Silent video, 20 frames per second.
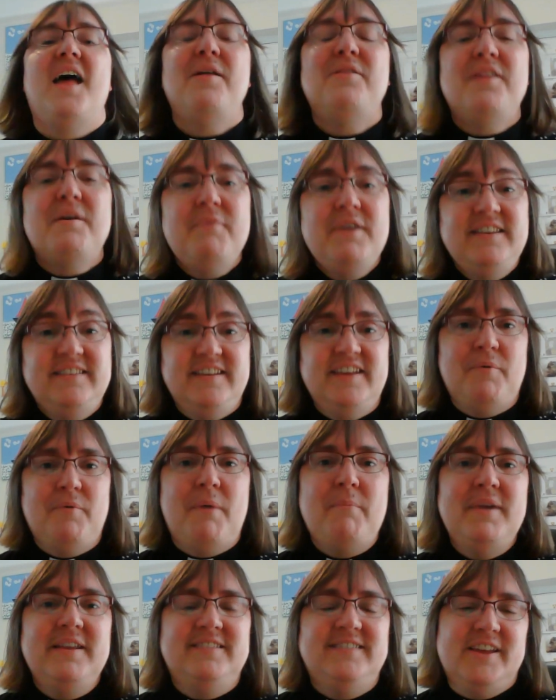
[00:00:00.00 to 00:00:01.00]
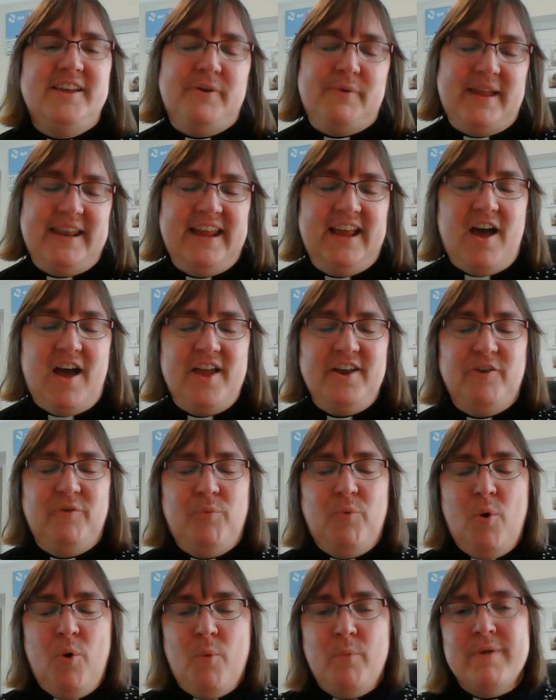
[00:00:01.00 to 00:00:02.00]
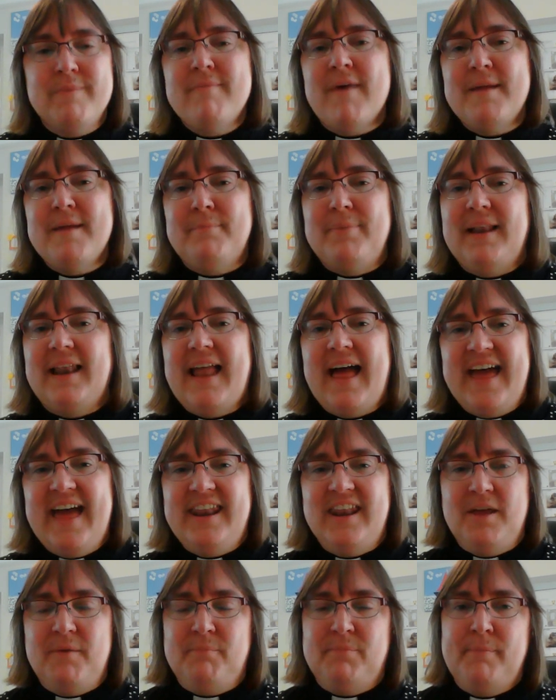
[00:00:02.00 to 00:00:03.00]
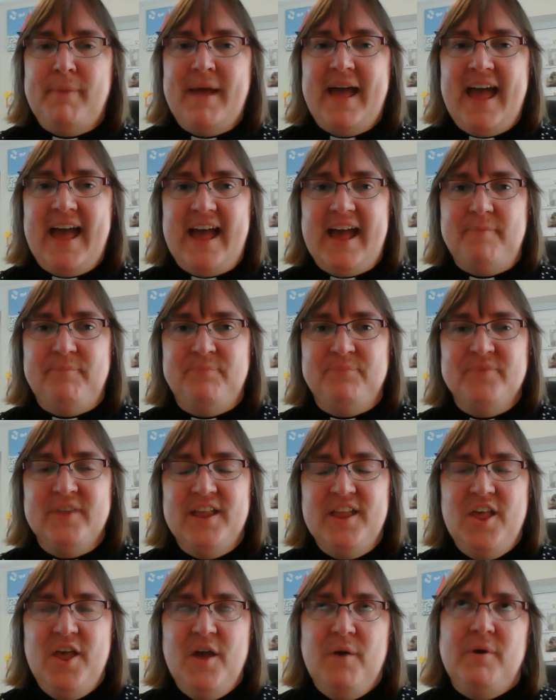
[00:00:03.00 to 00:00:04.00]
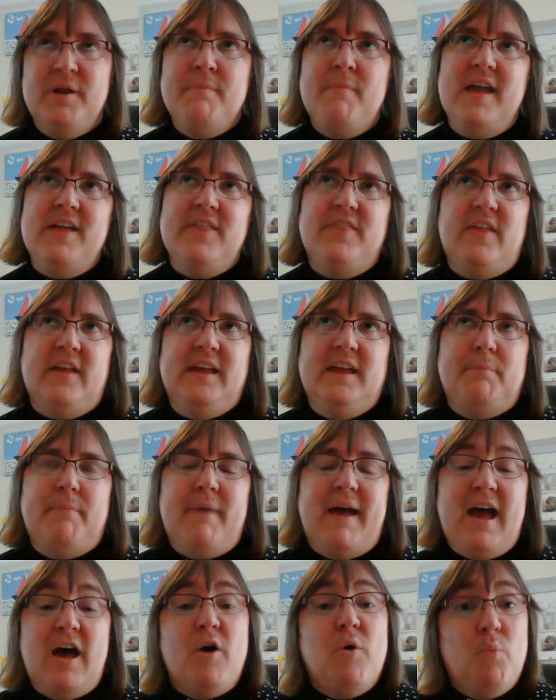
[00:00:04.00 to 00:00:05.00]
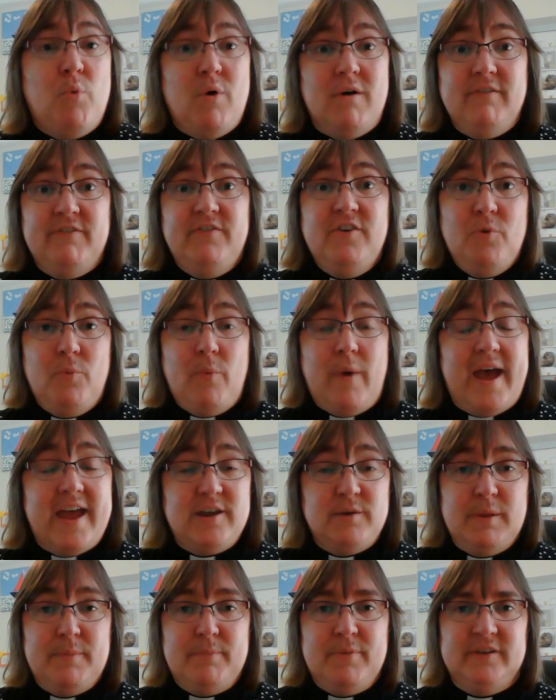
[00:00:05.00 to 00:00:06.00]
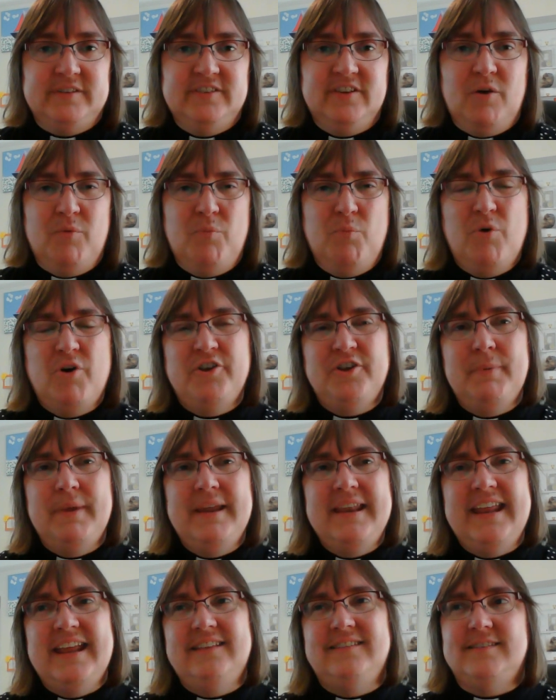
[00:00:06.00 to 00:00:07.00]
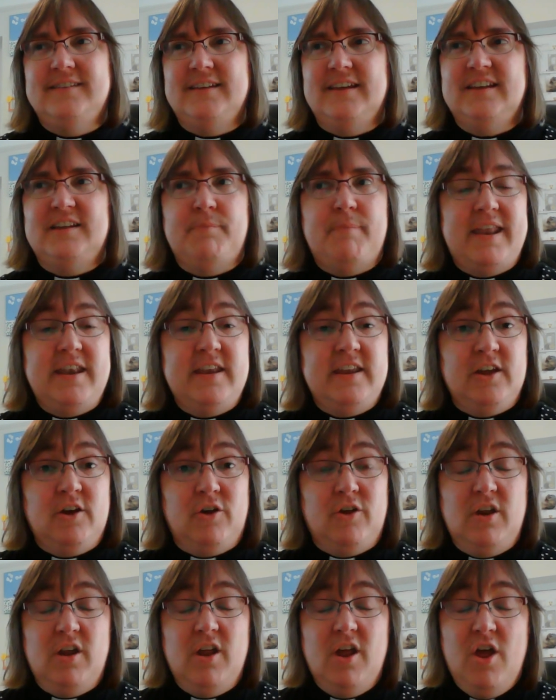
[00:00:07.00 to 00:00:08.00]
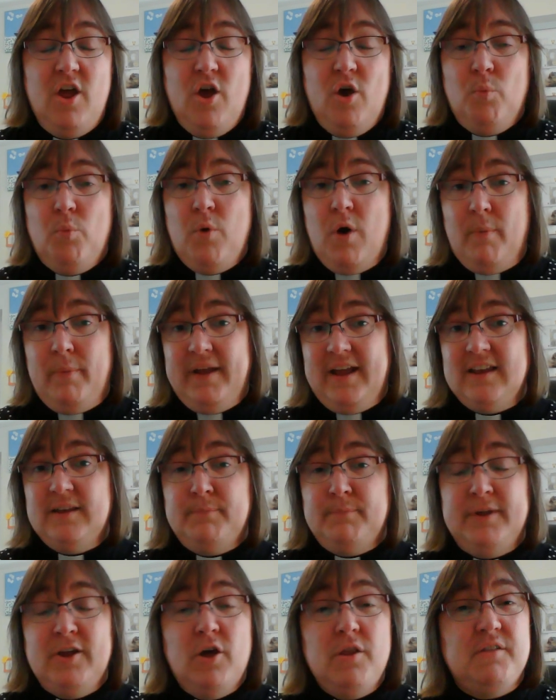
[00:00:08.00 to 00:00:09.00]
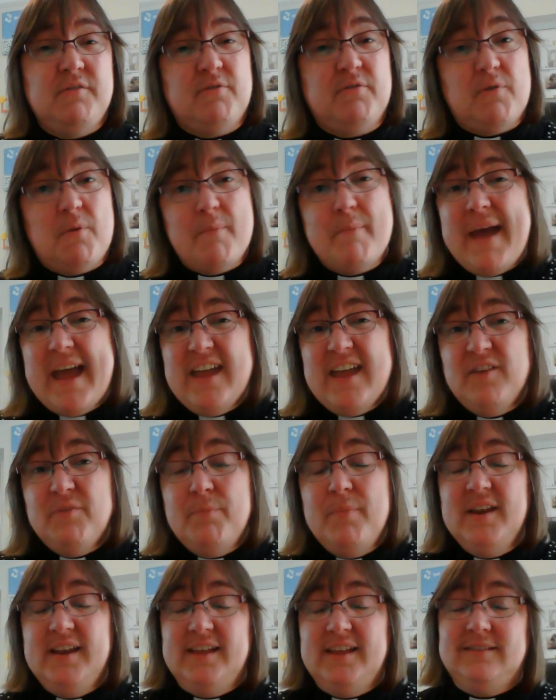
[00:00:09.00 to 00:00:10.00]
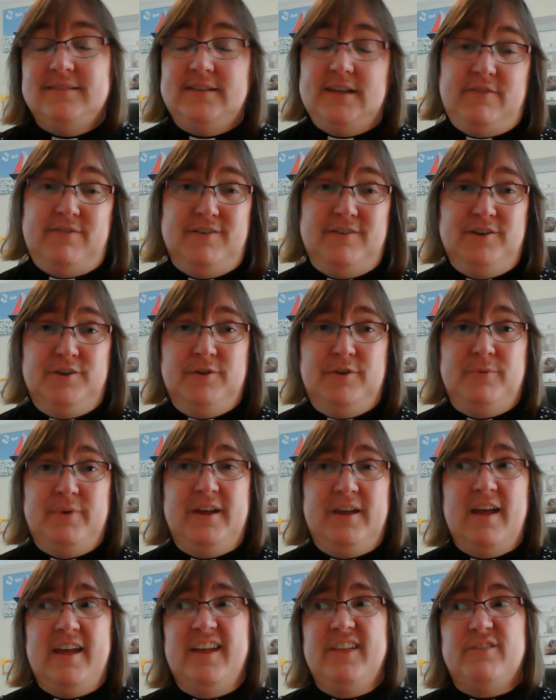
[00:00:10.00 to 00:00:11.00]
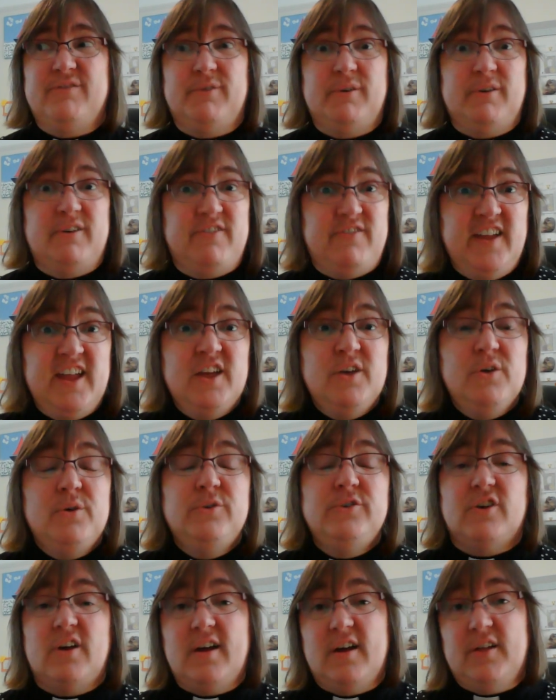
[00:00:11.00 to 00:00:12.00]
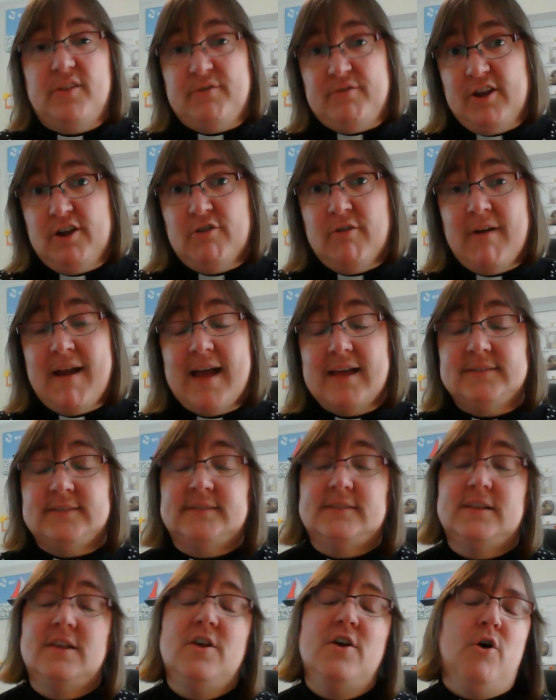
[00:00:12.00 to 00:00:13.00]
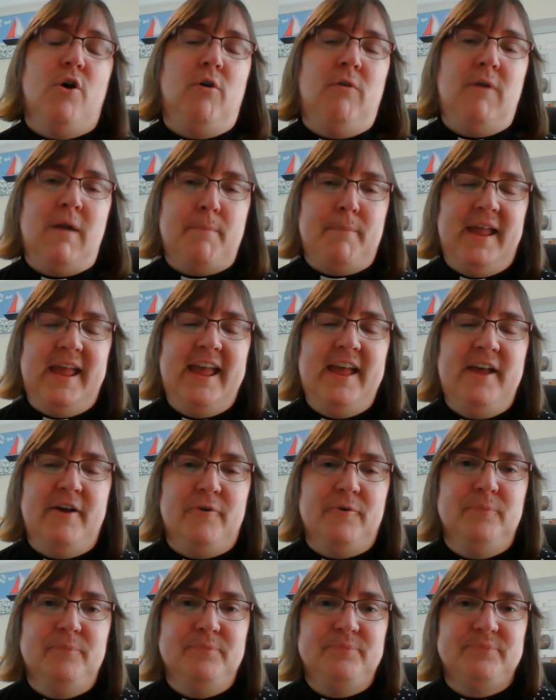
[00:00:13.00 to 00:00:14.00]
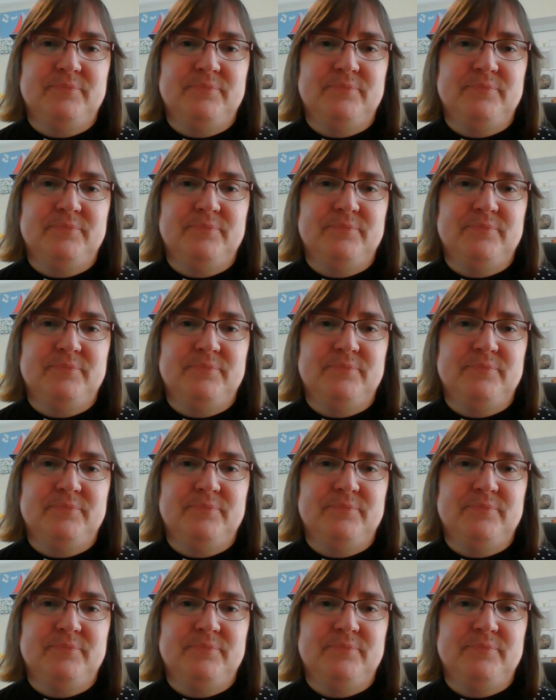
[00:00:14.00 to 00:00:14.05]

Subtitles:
And so when we do any kind of walk, we might plan and prepare. We might think about what footwear do we put on, what do we need to do depending on what we're going to be on. If we're on pavement, it's different to if we're going through a field or through grass or up a hill.